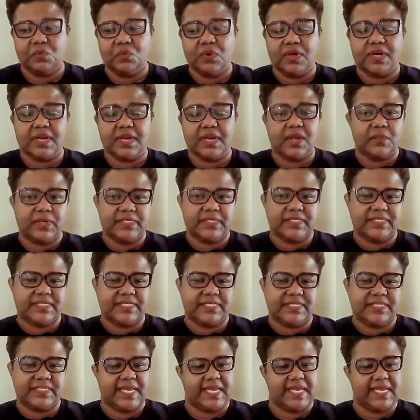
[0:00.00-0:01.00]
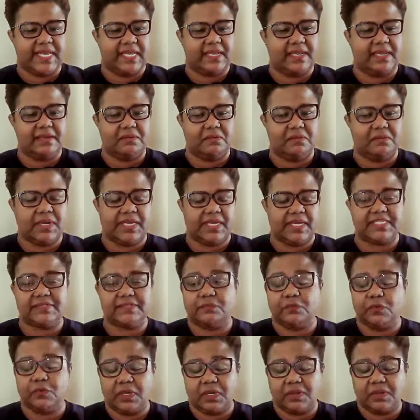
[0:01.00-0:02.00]
what I would say,
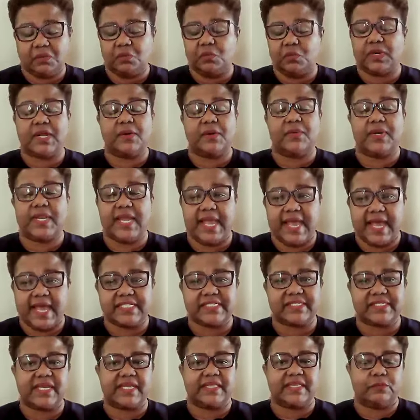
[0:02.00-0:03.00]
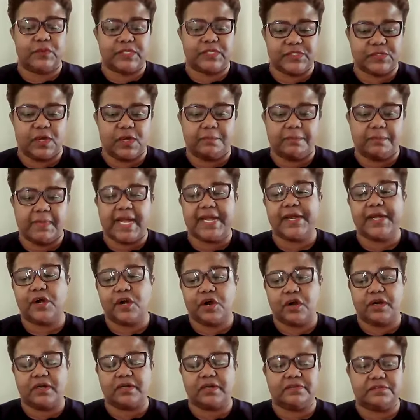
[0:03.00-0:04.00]
what I would ask, what's on my
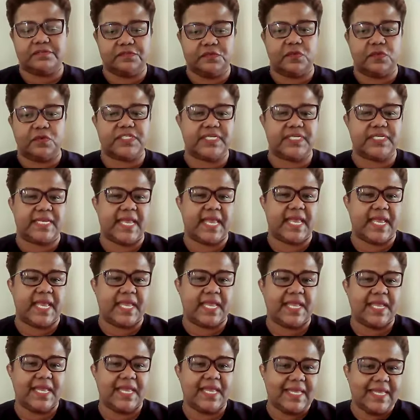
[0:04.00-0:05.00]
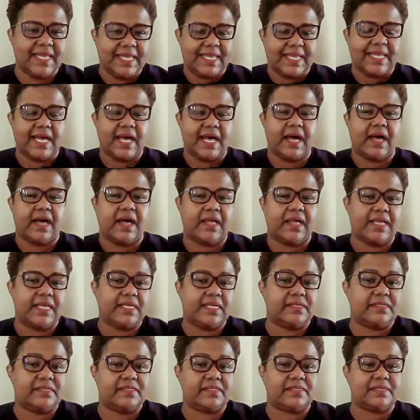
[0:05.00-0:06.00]
heart for today
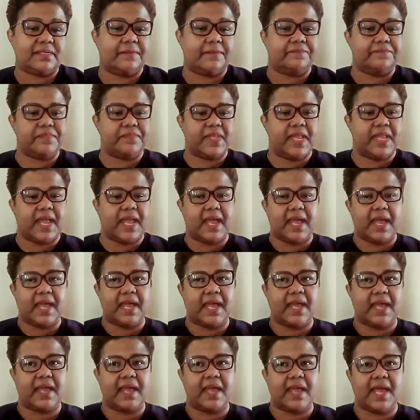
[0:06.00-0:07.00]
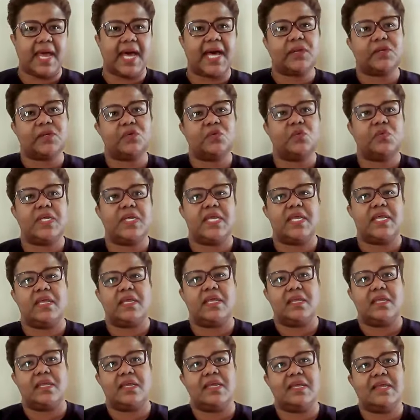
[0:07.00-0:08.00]
is, how do
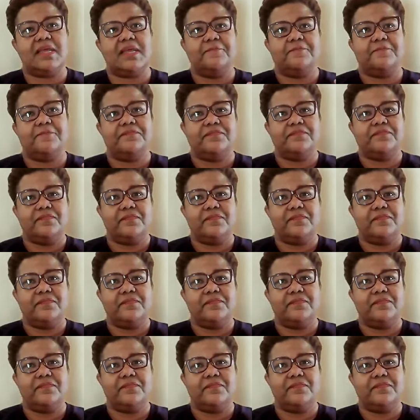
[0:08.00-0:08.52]
we